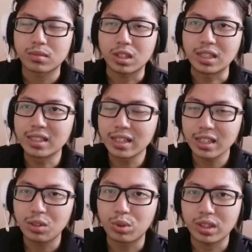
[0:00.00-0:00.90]

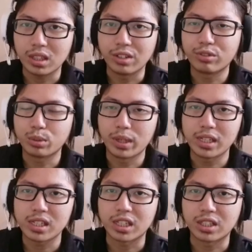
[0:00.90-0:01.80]
agree with the
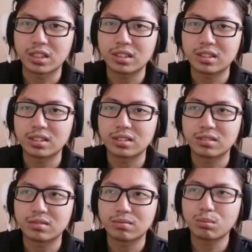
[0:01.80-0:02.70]
information.
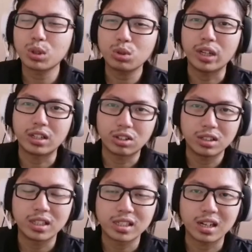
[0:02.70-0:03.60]
More to
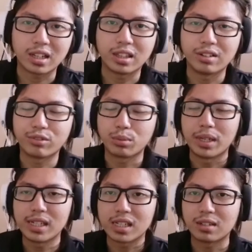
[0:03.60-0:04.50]
acknowledge lah the
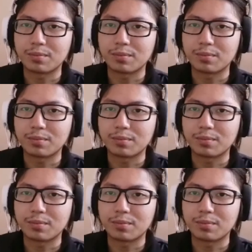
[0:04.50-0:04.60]
information.